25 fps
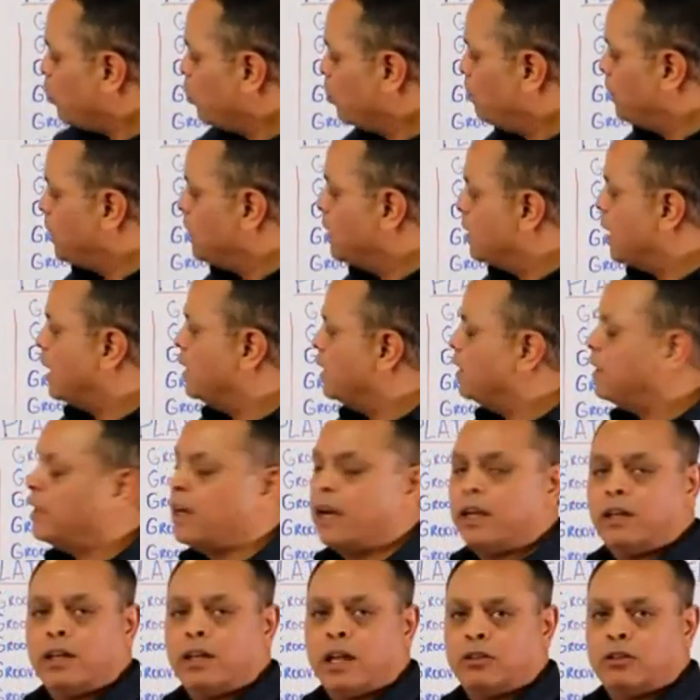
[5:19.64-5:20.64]
will be
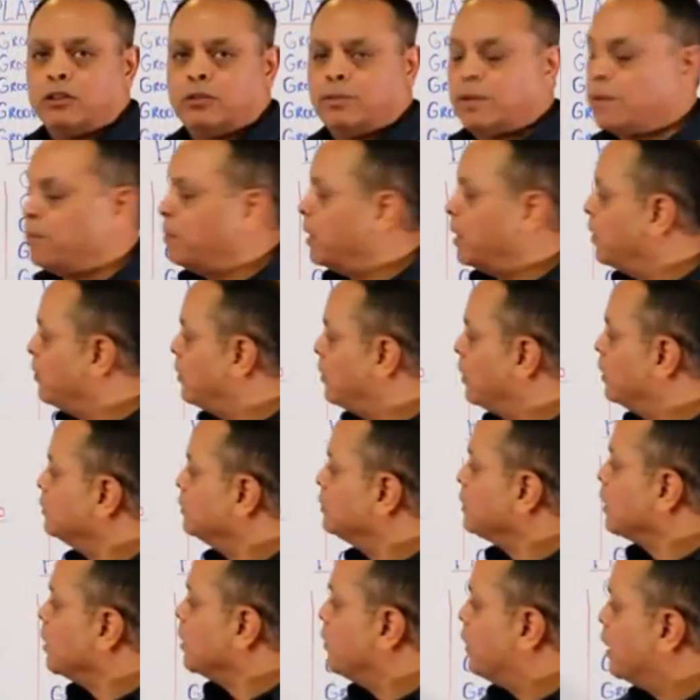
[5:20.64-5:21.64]
$99 per month.
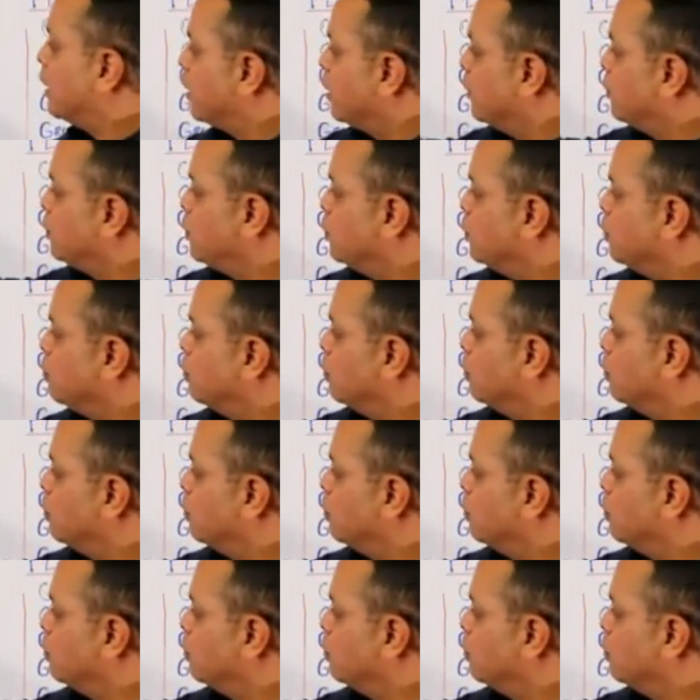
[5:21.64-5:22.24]
That gives you